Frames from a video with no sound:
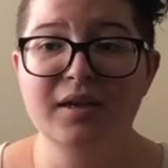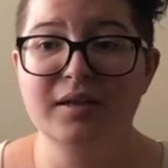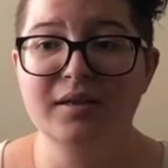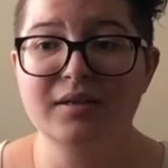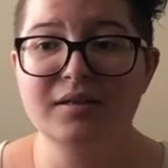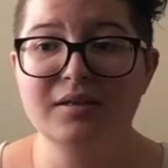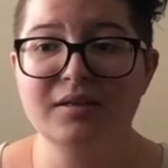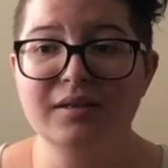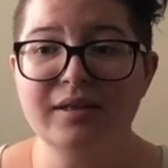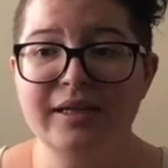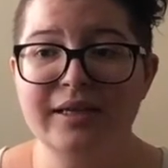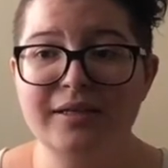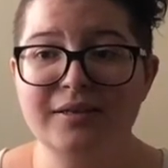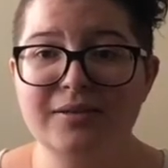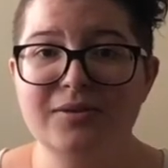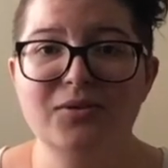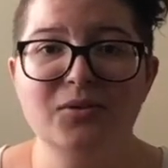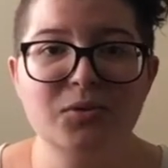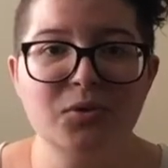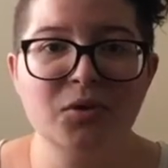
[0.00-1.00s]
like
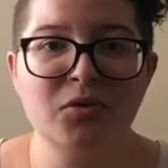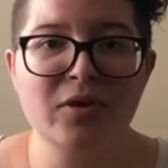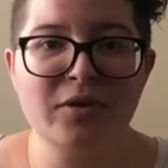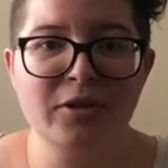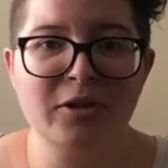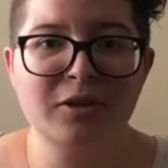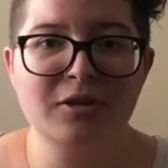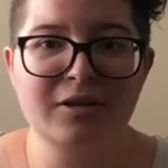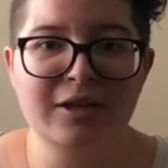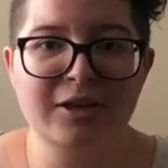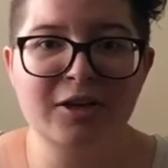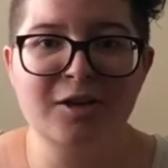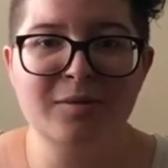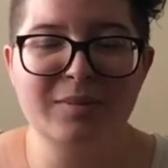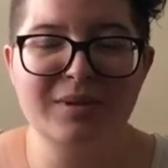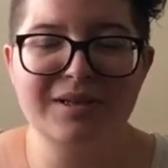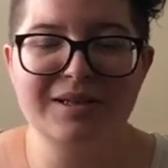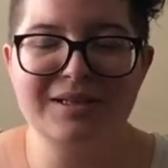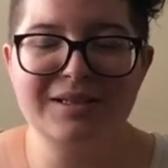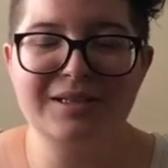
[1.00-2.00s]
sooner rather than later,
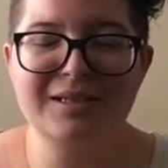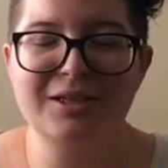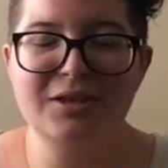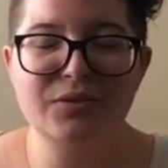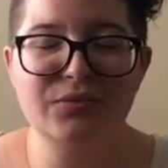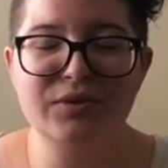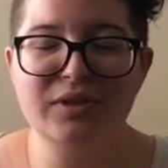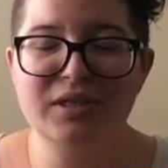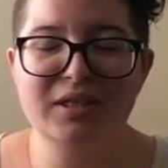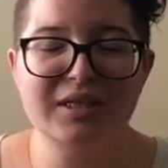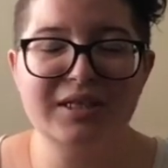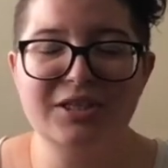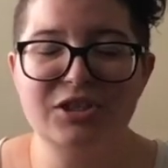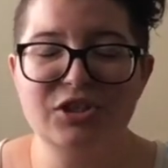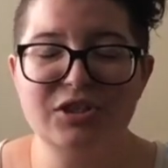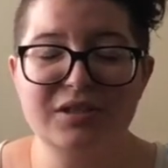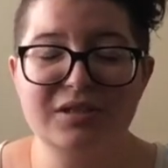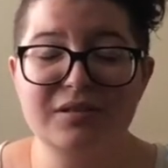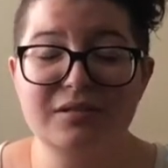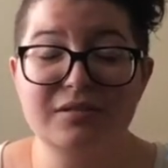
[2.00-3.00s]
because they're really
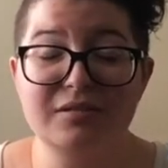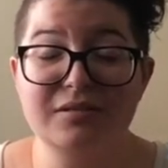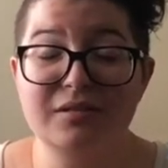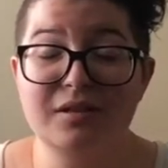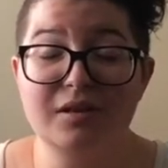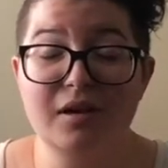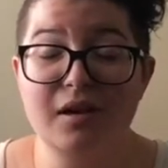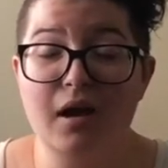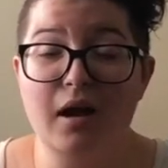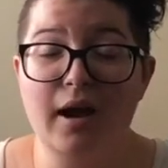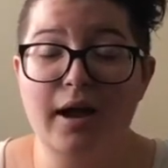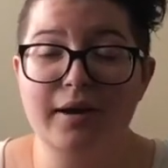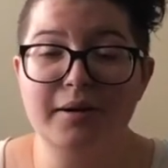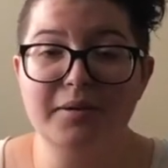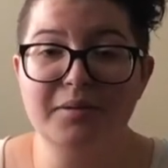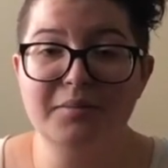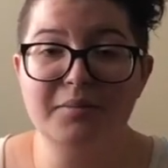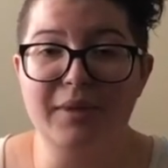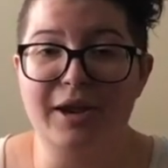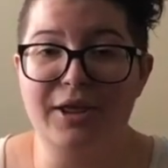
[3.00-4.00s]
just not
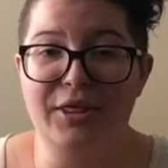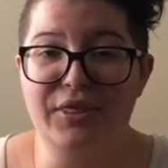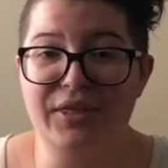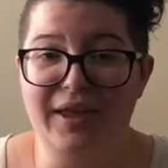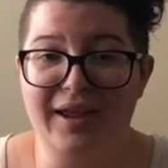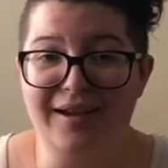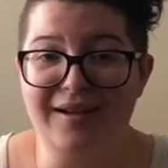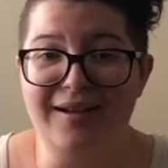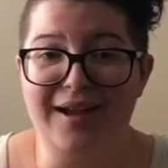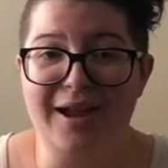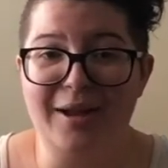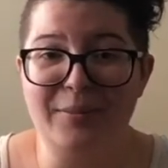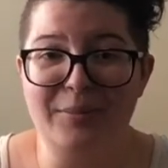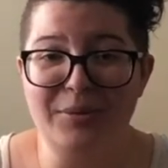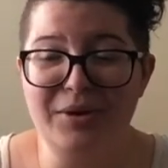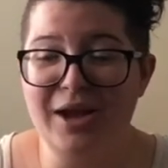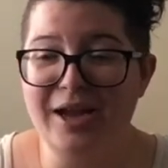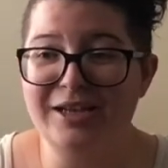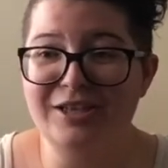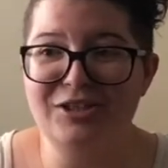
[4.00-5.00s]
my thing.
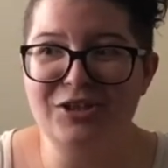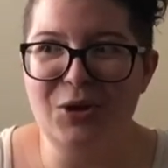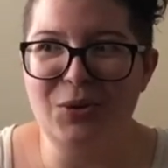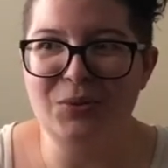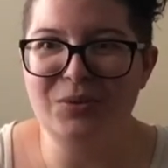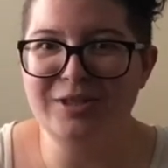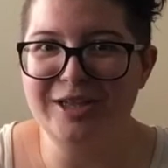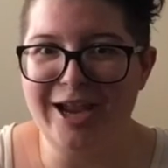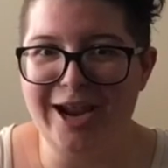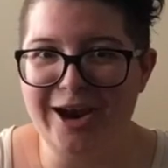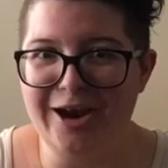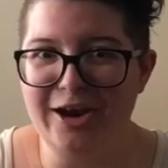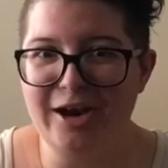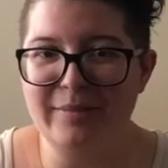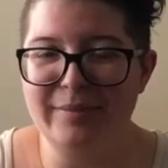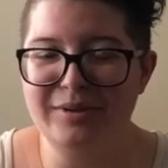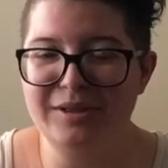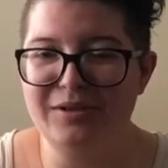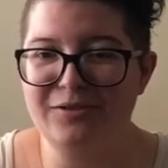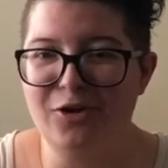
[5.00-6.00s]
I don't care
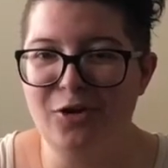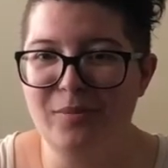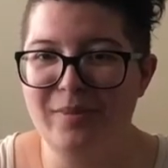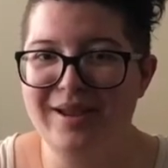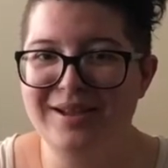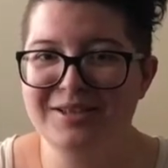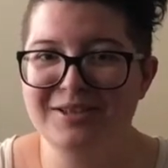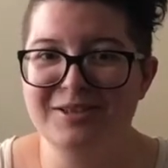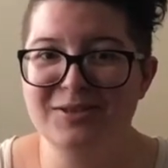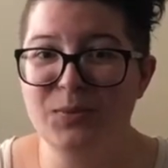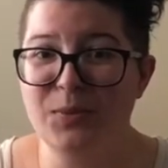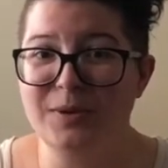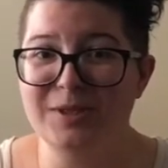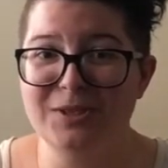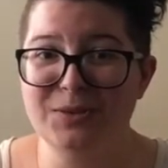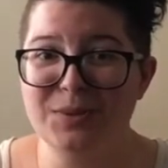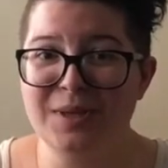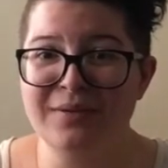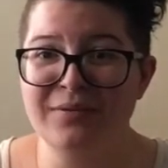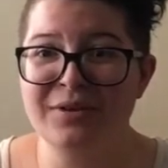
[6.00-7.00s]
about the romances
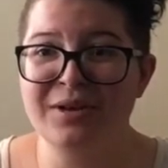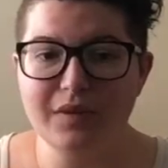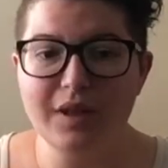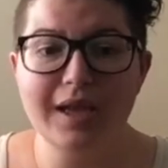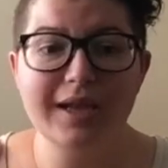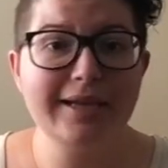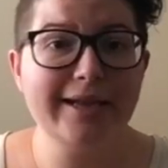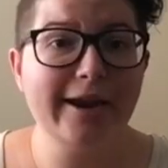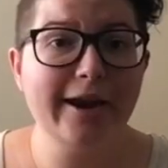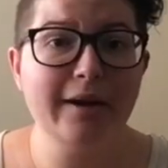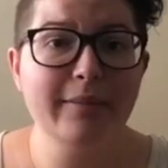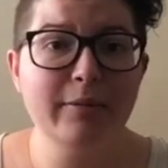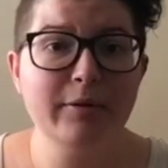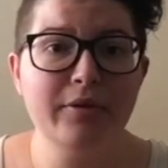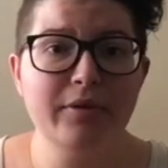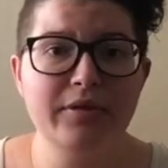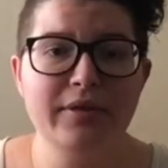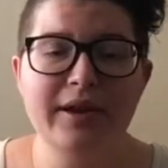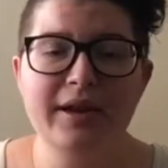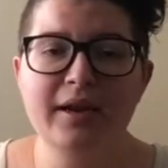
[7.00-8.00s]
whatsoever. I care
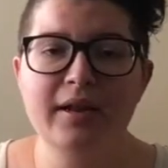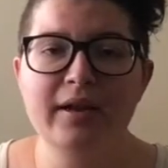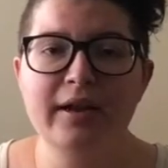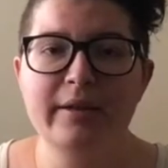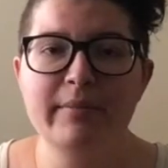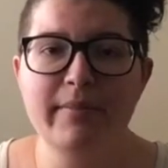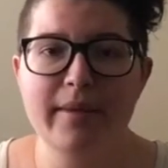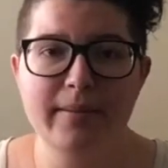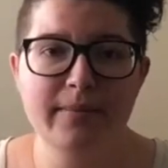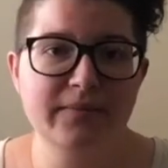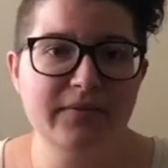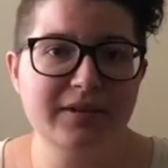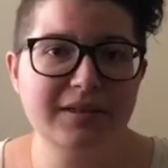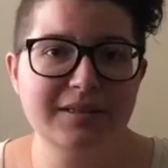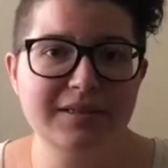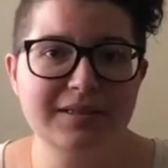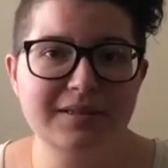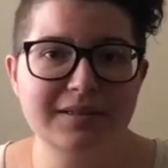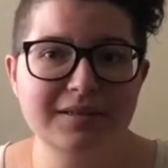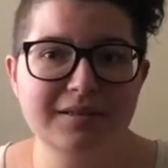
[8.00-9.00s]
about Theta and
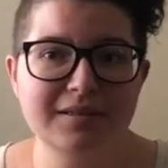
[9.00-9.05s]
Memphis,